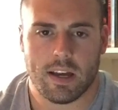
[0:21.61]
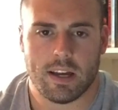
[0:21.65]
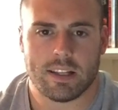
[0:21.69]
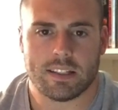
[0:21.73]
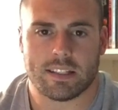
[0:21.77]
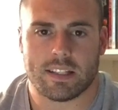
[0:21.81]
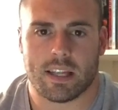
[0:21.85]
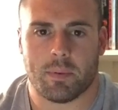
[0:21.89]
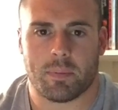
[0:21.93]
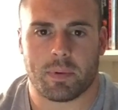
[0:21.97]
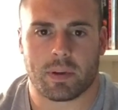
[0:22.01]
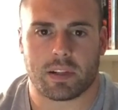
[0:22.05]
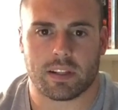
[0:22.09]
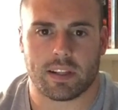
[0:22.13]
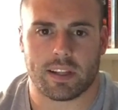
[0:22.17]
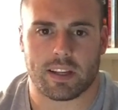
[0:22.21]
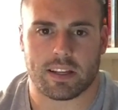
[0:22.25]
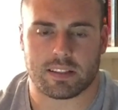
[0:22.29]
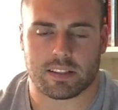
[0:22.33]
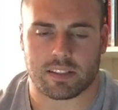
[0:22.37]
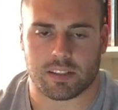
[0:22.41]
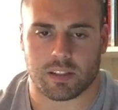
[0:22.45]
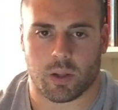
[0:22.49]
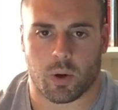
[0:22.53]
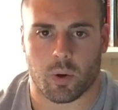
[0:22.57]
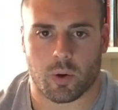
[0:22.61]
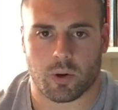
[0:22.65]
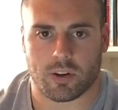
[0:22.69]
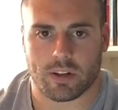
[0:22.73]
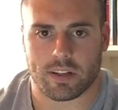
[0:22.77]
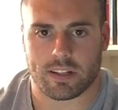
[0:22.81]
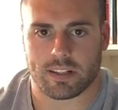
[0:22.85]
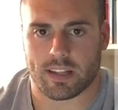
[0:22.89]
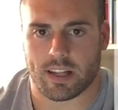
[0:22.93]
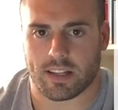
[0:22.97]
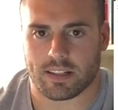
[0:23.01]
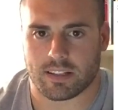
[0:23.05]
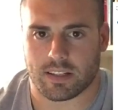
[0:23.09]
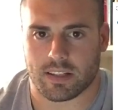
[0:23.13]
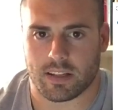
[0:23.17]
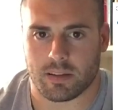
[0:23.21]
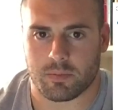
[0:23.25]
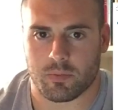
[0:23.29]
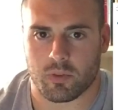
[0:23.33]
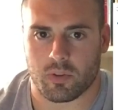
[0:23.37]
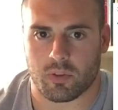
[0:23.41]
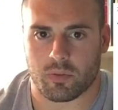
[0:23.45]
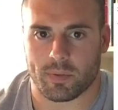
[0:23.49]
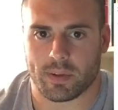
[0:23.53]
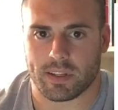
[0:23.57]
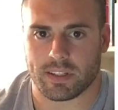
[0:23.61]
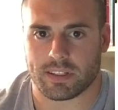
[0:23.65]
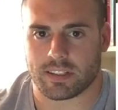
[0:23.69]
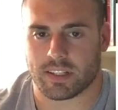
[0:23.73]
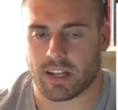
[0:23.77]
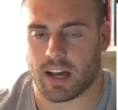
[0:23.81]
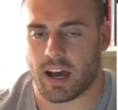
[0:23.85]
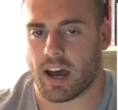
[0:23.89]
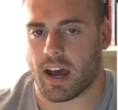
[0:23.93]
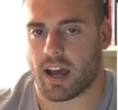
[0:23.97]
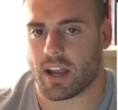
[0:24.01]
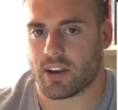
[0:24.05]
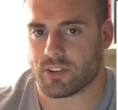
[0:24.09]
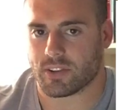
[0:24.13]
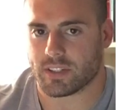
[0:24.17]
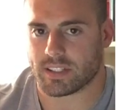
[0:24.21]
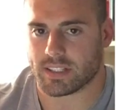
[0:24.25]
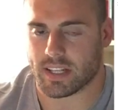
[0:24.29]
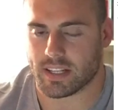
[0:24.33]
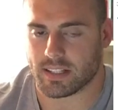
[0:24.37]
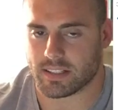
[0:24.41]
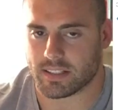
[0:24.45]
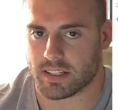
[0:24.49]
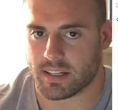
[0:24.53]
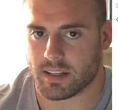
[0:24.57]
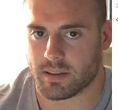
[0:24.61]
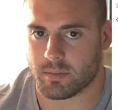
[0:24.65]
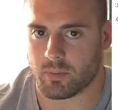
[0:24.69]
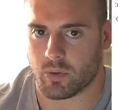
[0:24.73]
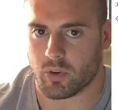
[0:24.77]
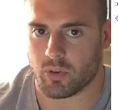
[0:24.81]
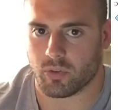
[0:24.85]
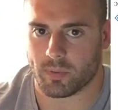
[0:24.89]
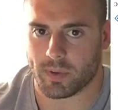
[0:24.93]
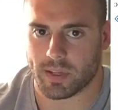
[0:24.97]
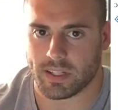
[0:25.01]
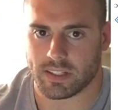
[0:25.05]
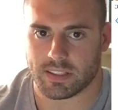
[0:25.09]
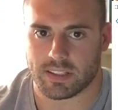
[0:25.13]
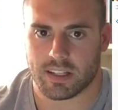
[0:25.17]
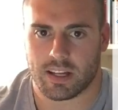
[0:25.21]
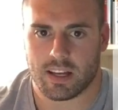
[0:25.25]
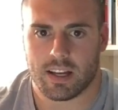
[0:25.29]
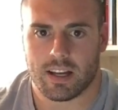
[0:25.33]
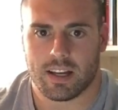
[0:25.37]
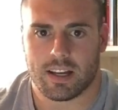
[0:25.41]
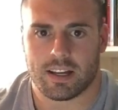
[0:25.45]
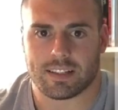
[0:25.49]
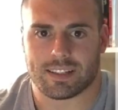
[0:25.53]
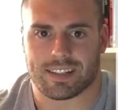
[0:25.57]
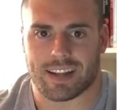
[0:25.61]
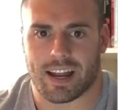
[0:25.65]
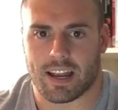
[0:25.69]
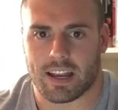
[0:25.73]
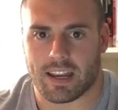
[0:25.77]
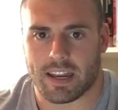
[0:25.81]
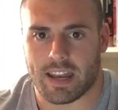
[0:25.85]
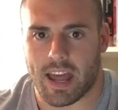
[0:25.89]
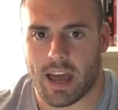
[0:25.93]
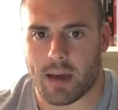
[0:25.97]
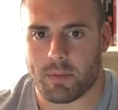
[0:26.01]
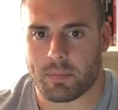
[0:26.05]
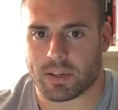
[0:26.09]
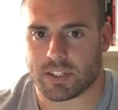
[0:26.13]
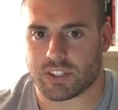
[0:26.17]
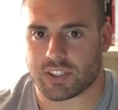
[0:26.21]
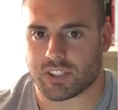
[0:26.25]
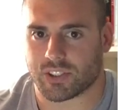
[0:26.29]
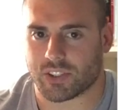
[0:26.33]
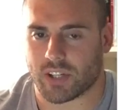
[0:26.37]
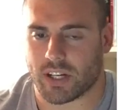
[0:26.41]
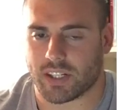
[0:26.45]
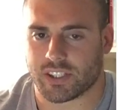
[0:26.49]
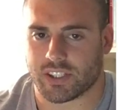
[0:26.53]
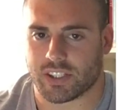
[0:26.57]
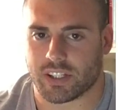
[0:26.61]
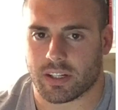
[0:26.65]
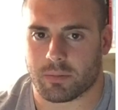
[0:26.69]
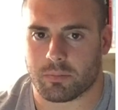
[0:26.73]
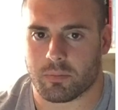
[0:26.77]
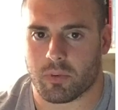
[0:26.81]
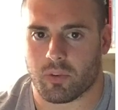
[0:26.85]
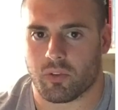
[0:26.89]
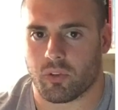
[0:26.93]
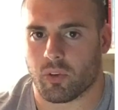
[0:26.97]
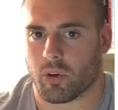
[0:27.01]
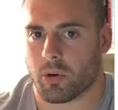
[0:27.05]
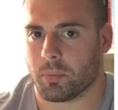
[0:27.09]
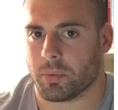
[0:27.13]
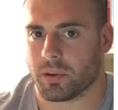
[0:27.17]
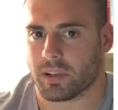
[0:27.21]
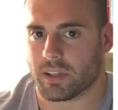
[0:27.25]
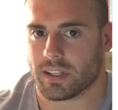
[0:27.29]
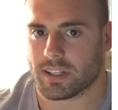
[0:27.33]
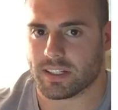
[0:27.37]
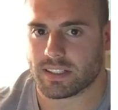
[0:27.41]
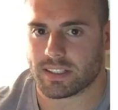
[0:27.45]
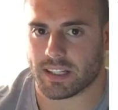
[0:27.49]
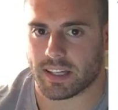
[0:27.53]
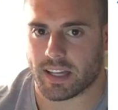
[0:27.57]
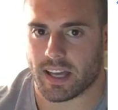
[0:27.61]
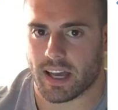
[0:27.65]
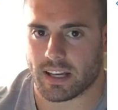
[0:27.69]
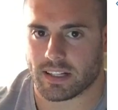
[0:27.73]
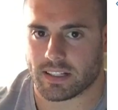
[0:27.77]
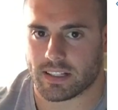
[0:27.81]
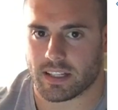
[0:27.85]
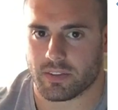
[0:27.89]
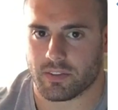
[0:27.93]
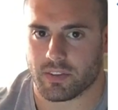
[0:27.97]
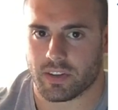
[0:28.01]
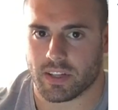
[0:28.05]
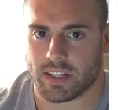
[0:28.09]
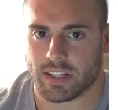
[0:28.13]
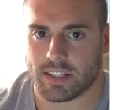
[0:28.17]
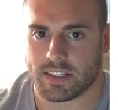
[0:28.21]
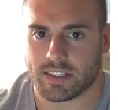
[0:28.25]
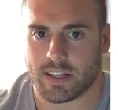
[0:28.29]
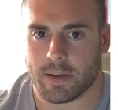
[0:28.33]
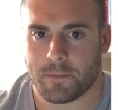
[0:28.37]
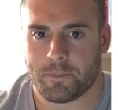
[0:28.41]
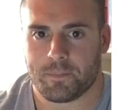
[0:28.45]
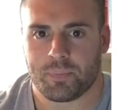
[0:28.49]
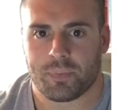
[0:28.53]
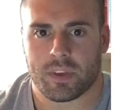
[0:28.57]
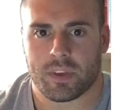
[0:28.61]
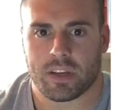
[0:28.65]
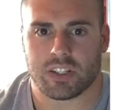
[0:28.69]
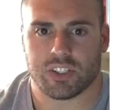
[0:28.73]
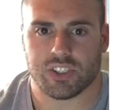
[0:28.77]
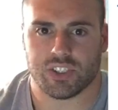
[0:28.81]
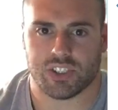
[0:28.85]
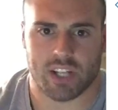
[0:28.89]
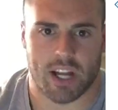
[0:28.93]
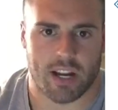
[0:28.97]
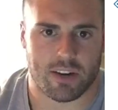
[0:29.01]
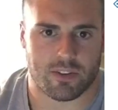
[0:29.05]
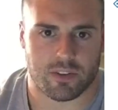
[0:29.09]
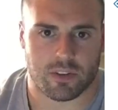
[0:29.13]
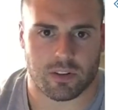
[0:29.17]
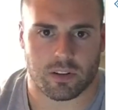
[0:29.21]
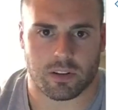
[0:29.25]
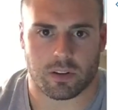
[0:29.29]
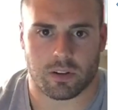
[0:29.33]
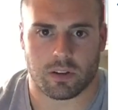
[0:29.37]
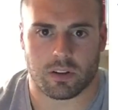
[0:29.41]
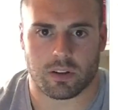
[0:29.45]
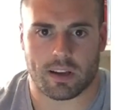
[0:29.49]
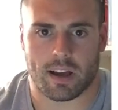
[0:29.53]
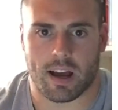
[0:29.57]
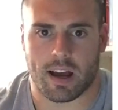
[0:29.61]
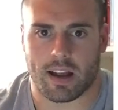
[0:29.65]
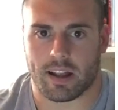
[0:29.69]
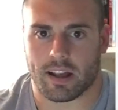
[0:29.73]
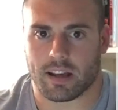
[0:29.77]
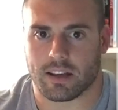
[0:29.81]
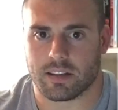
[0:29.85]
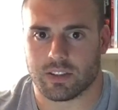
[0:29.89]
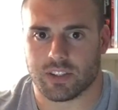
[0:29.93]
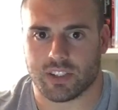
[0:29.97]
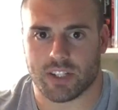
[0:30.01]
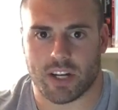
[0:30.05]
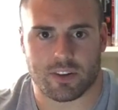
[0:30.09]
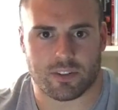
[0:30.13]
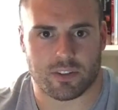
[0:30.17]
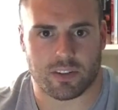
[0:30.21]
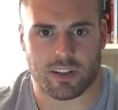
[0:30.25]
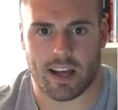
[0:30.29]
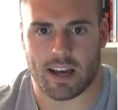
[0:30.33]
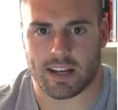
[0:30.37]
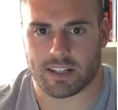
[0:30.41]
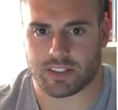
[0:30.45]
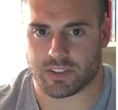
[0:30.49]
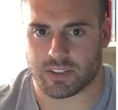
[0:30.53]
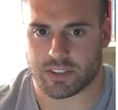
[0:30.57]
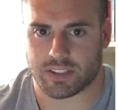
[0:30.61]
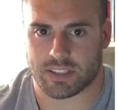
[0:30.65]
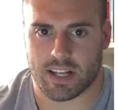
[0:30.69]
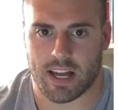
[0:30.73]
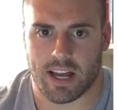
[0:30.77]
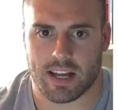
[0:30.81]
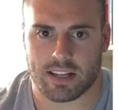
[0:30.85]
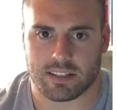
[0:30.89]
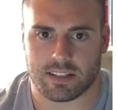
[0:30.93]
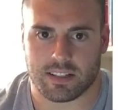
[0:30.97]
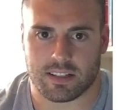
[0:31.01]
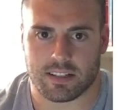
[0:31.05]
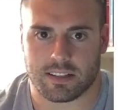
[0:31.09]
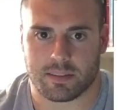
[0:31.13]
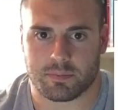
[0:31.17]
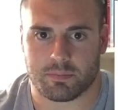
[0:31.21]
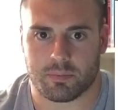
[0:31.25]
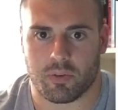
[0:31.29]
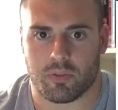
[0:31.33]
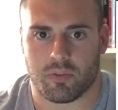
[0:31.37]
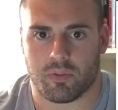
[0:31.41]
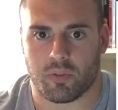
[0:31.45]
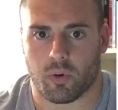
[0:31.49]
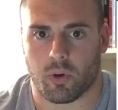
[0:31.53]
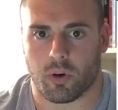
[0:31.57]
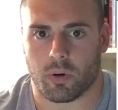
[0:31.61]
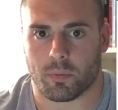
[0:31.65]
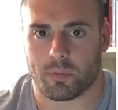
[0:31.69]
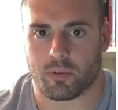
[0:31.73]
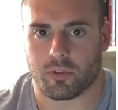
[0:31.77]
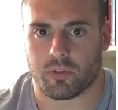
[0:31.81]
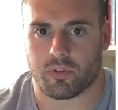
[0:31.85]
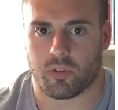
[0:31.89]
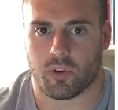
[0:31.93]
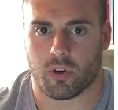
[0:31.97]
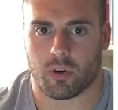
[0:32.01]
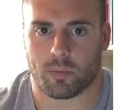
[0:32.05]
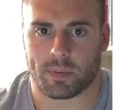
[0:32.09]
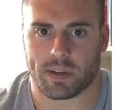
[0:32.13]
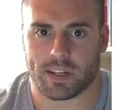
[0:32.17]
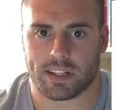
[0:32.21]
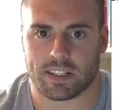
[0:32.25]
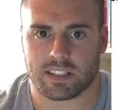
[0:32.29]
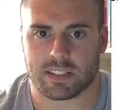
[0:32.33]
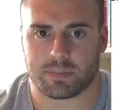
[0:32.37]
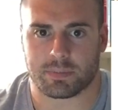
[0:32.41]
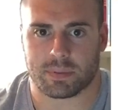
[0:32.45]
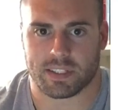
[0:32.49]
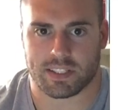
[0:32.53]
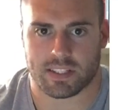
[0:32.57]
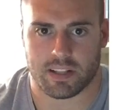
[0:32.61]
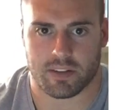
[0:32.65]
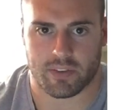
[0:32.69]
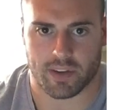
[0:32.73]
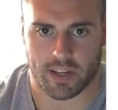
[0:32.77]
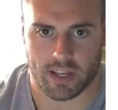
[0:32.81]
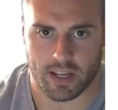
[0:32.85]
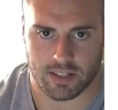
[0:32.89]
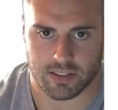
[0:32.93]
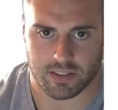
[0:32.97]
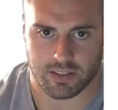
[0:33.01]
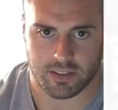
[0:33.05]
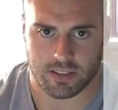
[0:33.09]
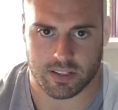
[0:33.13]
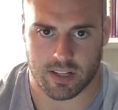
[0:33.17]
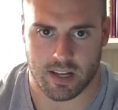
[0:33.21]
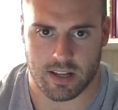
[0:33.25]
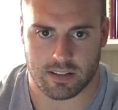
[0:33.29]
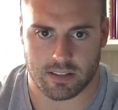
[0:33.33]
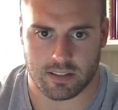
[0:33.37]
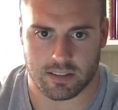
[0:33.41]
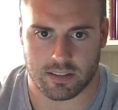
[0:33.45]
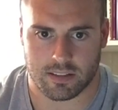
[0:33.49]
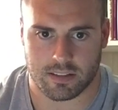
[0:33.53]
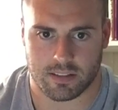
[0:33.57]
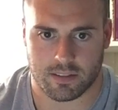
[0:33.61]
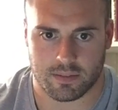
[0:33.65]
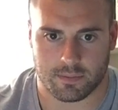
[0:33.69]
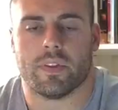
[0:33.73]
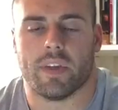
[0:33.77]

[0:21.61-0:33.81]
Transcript: Typically, it's lower intensity movements to higher intensity movements, dynamic stretching before ballistic activities, general kind of general exercises before performing specific exercises.